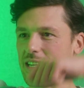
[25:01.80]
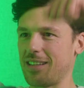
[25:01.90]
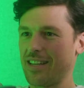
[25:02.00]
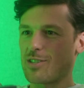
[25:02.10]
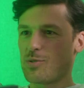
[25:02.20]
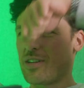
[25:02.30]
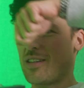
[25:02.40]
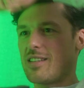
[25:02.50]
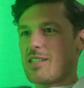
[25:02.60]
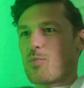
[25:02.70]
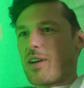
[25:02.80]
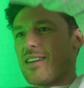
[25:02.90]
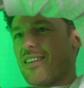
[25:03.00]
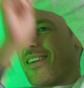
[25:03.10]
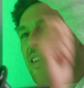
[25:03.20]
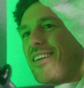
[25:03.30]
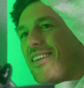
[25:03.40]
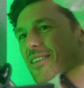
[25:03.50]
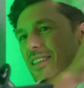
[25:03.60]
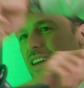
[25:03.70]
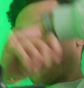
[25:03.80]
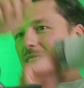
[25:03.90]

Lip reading: But they like doing it in this way. Like,